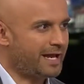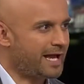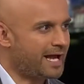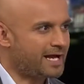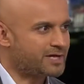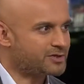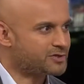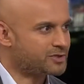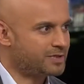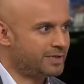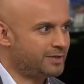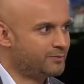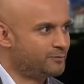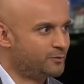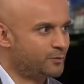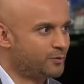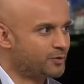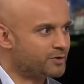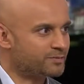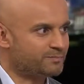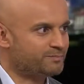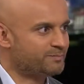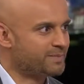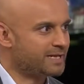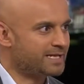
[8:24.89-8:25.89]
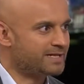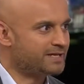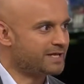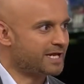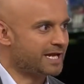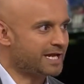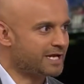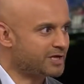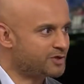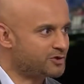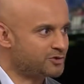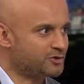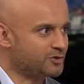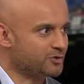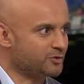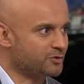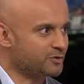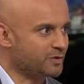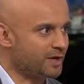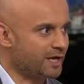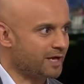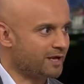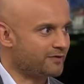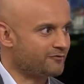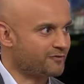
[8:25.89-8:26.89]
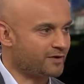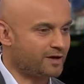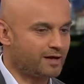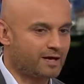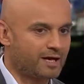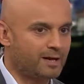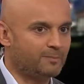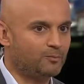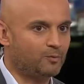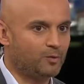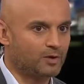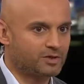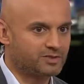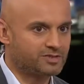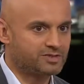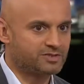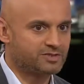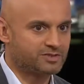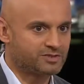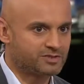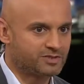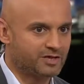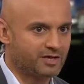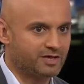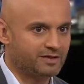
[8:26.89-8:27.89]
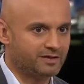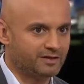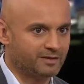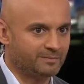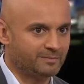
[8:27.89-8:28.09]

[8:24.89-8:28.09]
actually wouldn't be the issue if a club wanted to sign them.